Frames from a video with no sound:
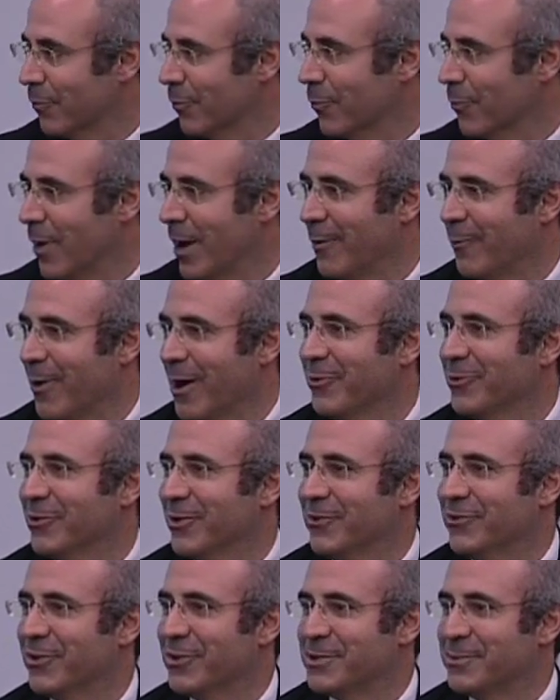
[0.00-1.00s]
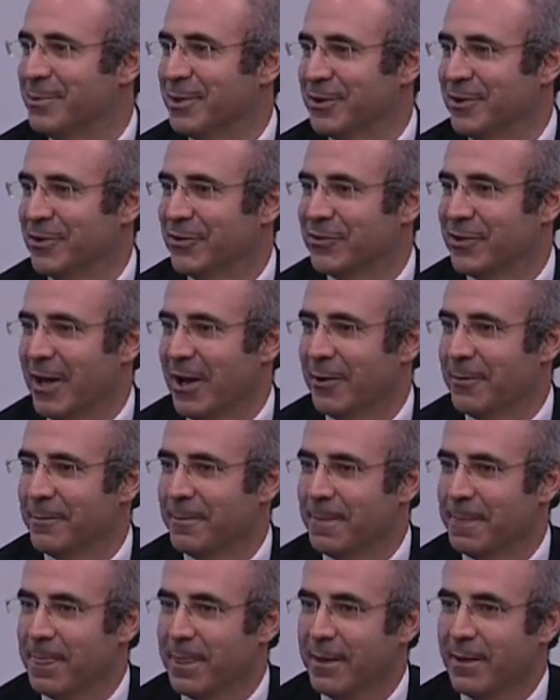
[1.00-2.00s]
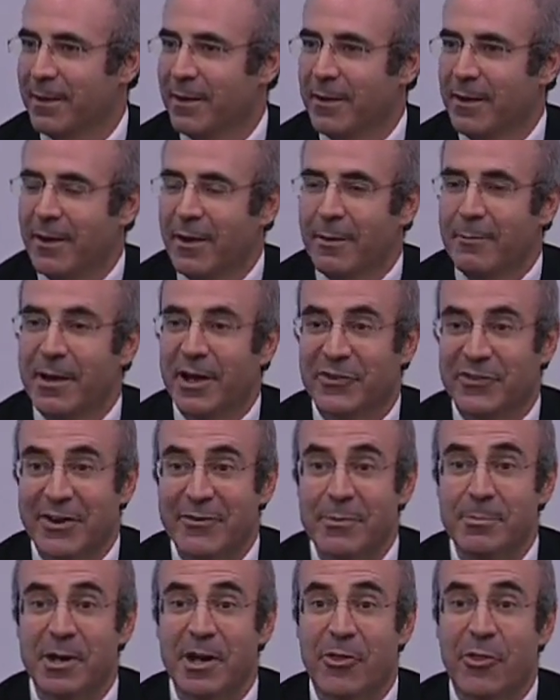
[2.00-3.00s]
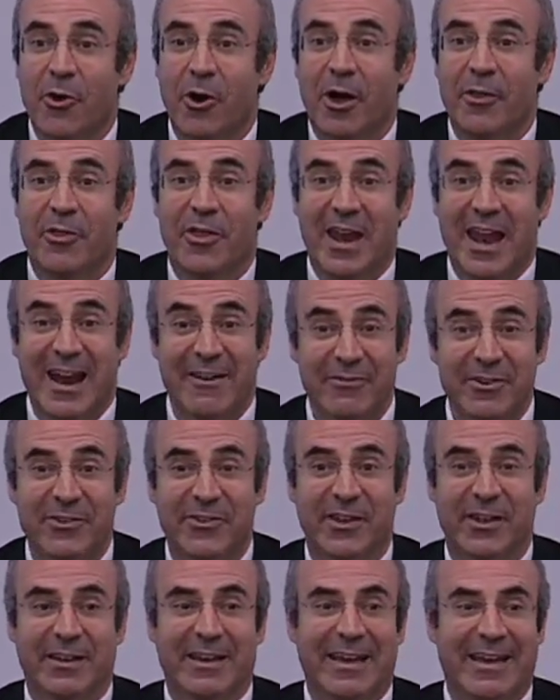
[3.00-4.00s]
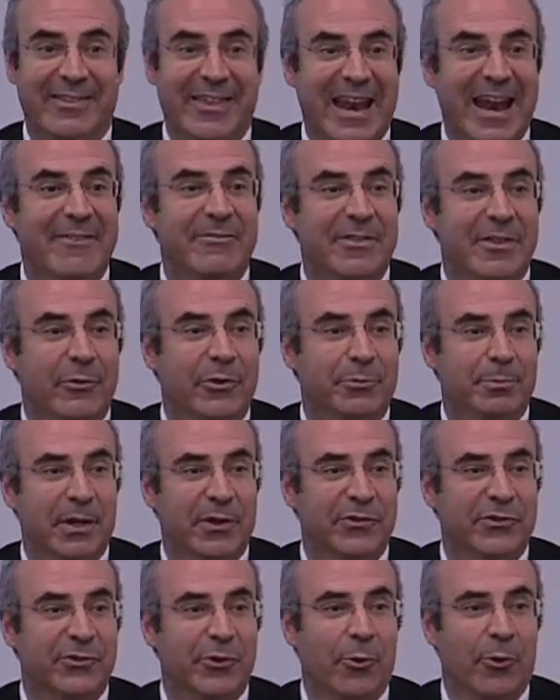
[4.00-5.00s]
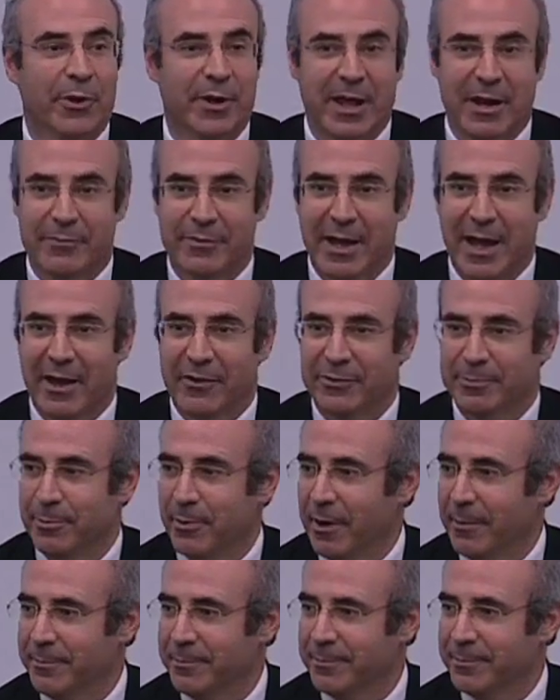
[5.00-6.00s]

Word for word: Why, why was it at such a big discount? Because everybody thought that everything, that everything was being stolen out of Gazprom.